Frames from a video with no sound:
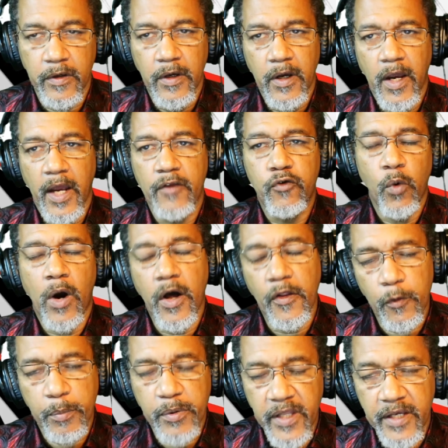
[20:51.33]
and to other
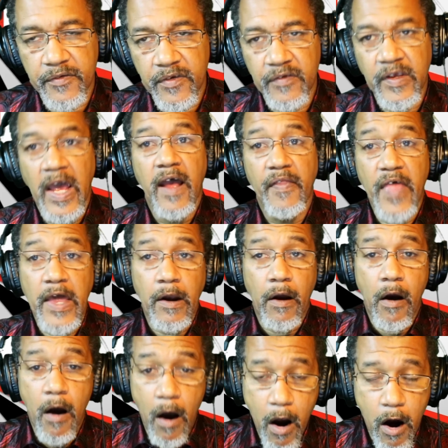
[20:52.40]
places that
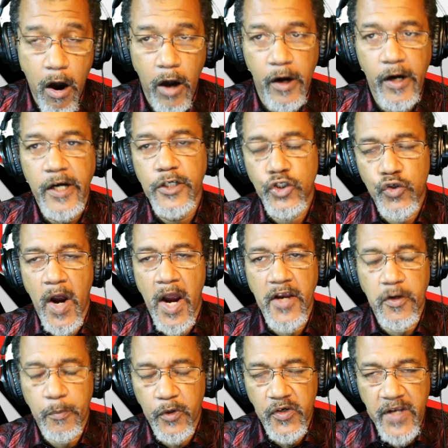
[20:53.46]
are trying to
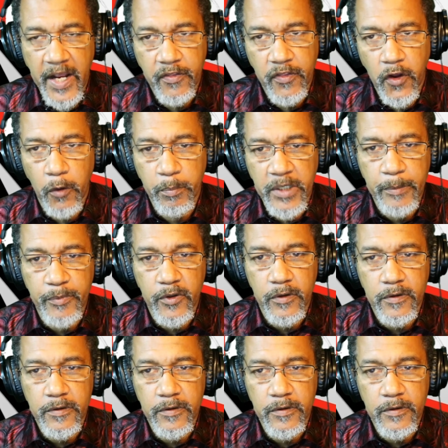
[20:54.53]
protect their people.